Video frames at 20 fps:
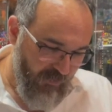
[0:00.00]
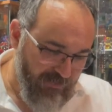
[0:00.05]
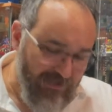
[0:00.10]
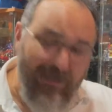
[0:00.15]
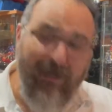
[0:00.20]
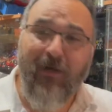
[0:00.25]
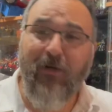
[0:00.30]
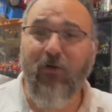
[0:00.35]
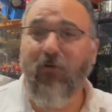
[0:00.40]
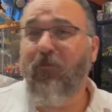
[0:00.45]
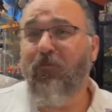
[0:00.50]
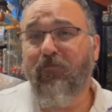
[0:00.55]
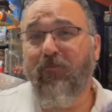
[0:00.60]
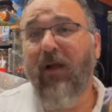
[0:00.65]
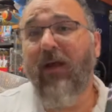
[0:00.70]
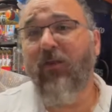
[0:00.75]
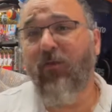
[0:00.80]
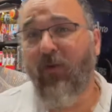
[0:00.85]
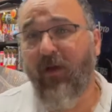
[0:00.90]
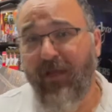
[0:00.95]
Oh,
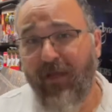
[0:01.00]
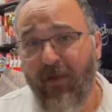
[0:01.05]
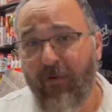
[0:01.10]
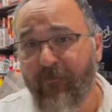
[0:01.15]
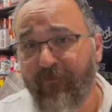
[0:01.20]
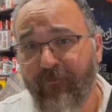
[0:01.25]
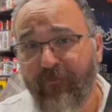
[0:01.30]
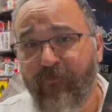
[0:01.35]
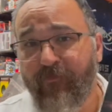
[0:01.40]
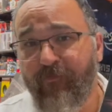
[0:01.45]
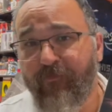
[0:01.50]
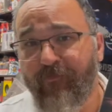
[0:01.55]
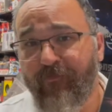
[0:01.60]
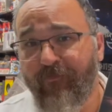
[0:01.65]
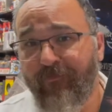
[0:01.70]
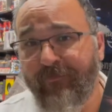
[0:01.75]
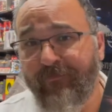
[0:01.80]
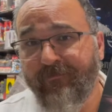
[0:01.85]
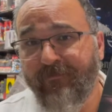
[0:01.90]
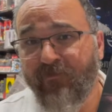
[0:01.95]
by the way,
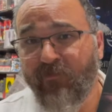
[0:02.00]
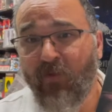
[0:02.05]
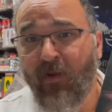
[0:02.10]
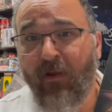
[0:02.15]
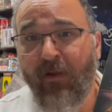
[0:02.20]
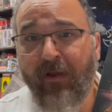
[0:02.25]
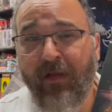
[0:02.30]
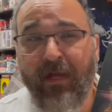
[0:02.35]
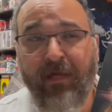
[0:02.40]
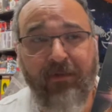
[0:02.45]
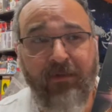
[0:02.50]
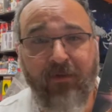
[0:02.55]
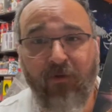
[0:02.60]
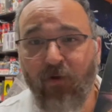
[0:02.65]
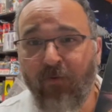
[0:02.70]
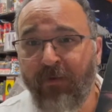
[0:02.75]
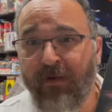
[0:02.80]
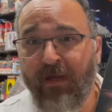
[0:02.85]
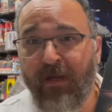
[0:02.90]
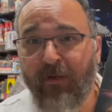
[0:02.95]
Alan
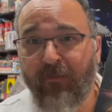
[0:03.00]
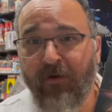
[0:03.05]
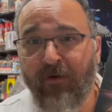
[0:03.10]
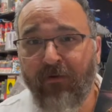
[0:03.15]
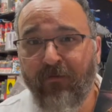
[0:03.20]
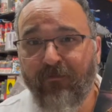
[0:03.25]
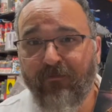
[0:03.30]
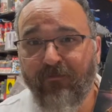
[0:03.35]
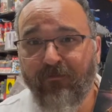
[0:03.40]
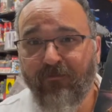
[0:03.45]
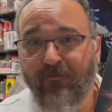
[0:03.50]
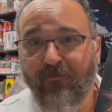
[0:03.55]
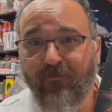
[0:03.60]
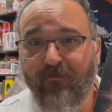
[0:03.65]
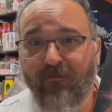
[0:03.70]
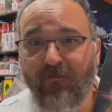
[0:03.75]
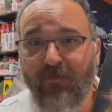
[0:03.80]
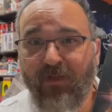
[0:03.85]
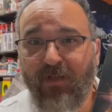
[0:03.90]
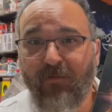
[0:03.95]
Oppenheimer
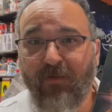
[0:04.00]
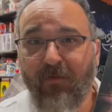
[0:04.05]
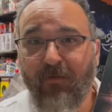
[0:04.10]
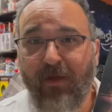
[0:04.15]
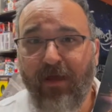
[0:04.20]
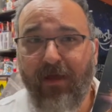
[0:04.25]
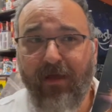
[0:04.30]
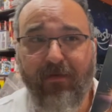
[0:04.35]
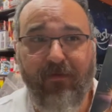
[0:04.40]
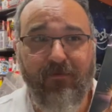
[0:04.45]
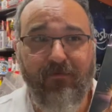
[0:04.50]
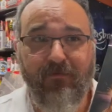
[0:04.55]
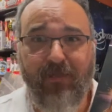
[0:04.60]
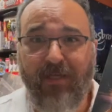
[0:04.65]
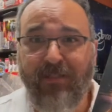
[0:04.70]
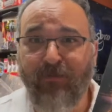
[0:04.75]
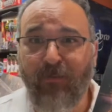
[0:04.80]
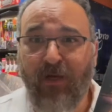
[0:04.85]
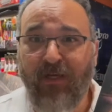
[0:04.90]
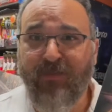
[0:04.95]
coming back
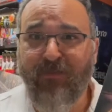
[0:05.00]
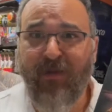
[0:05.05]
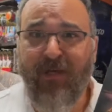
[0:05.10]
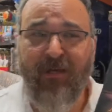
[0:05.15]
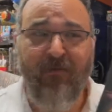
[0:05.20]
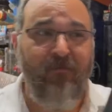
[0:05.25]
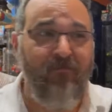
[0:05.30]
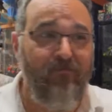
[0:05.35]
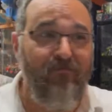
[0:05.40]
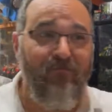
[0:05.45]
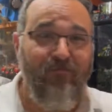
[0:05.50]
as Mossman.